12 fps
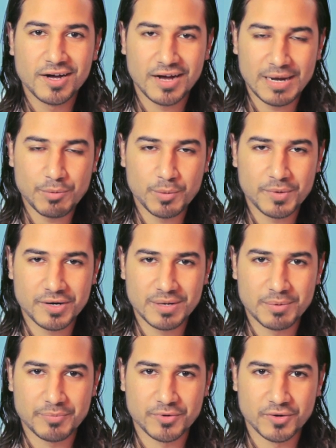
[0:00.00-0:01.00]
I'm Omar and I'm
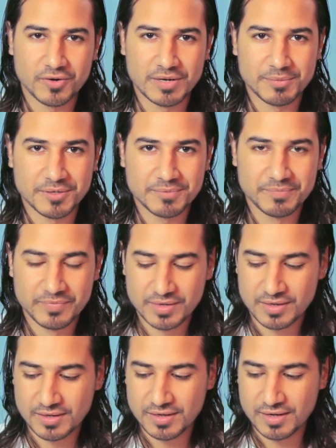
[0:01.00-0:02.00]
a programmer.
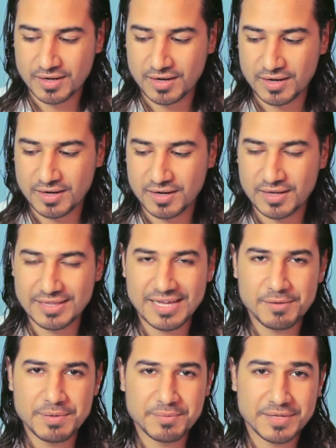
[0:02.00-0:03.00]
A lot
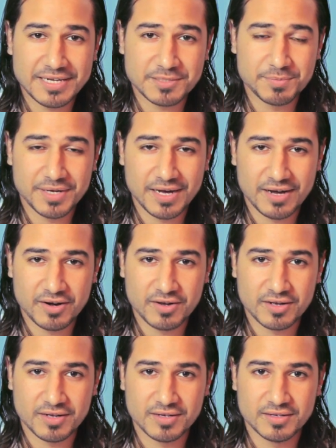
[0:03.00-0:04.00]
of people ask me how to